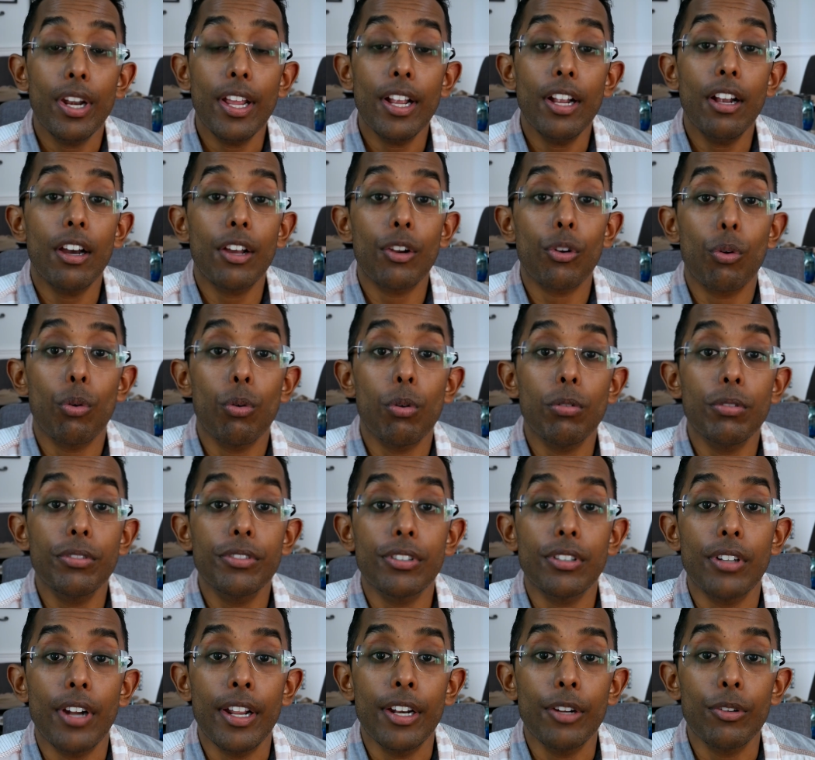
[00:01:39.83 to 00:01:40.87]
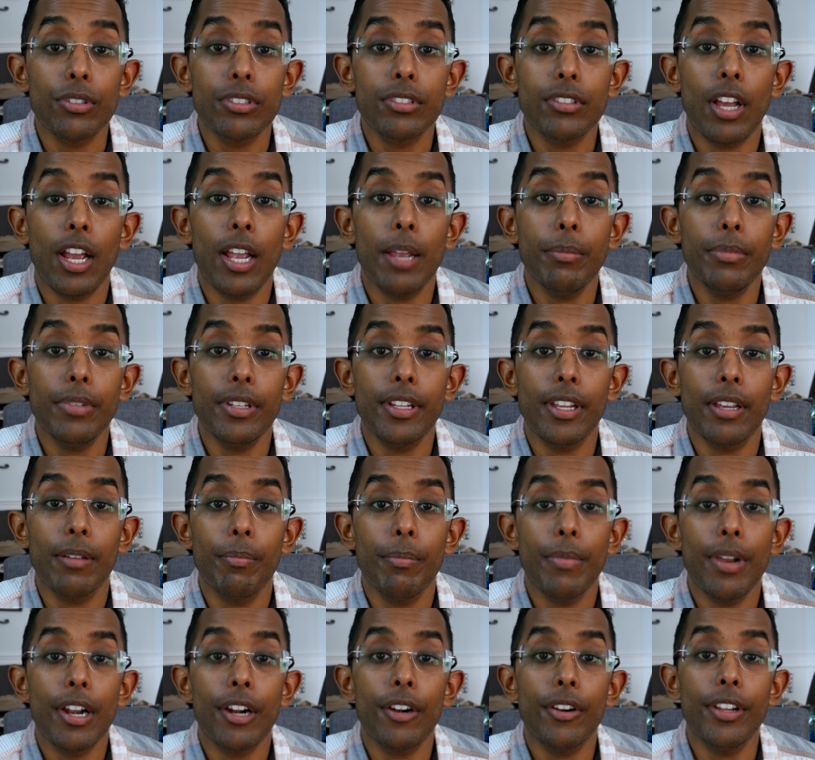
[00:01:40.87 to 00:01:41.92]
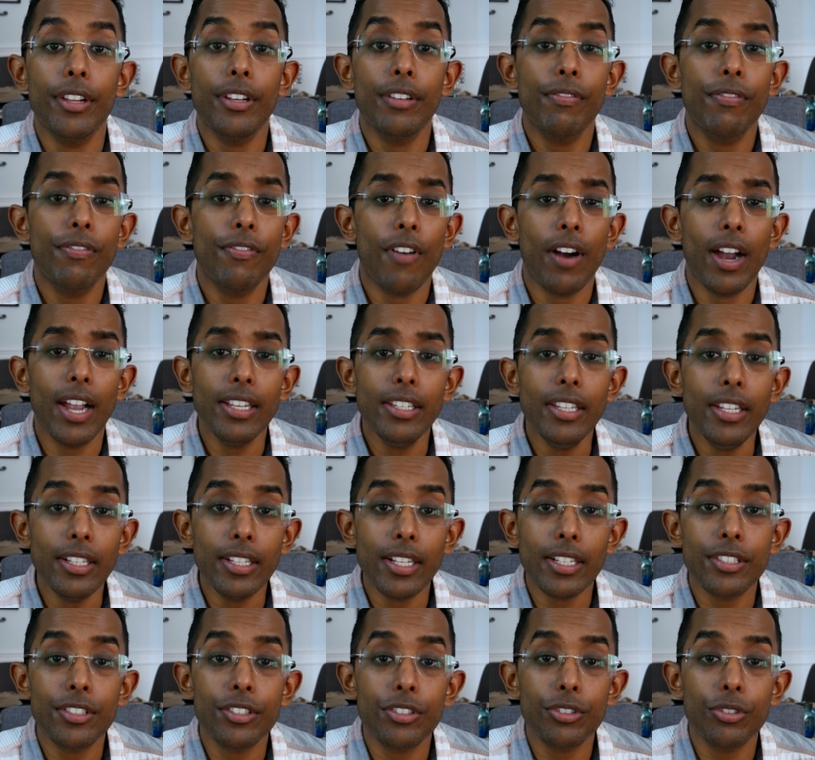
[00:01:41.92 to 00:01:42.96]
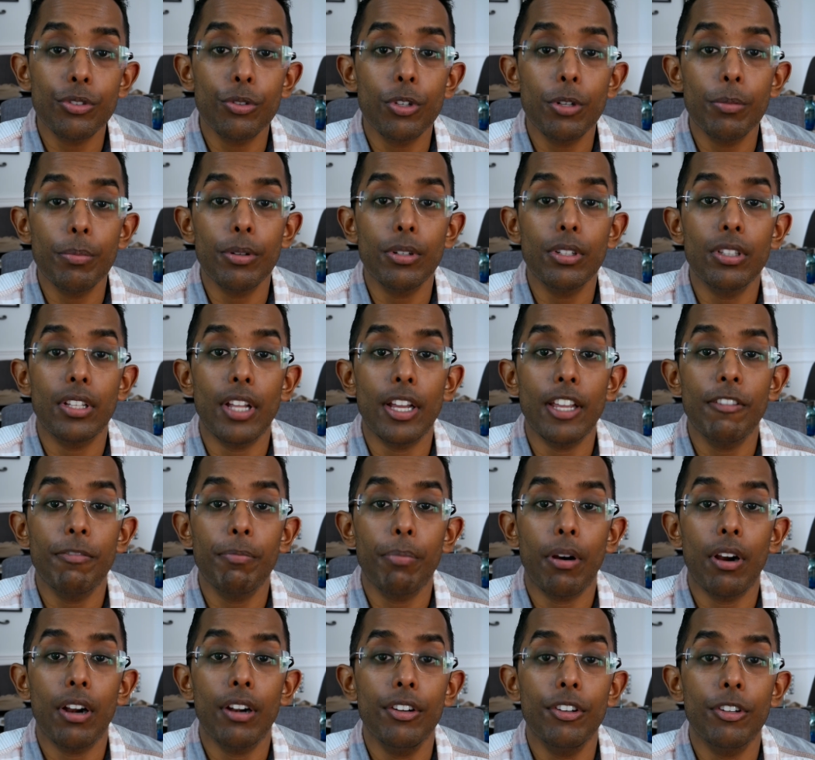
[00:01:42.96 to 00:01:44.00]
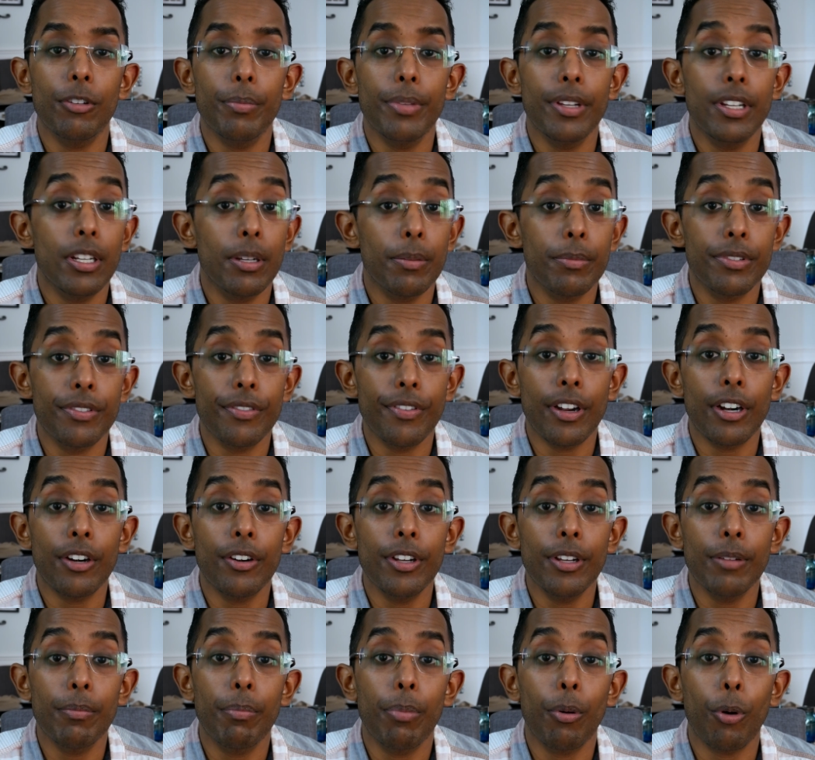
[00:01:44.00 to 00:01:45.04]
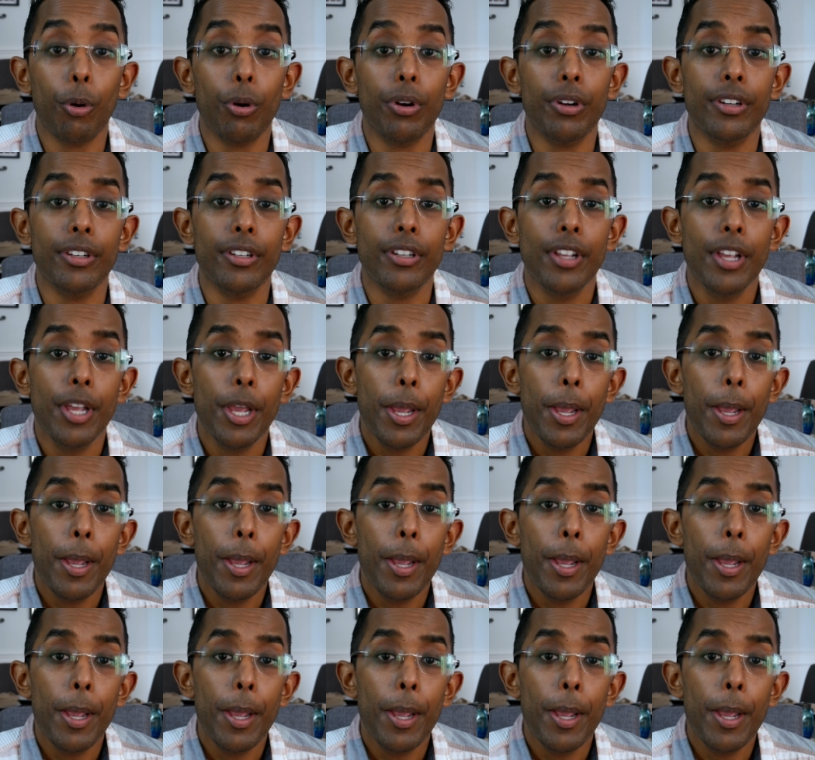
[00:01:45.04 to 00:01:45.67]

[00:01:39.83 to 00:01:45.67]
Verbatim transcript: I got older and it was time to get married, finding that suitable life partner becomes very important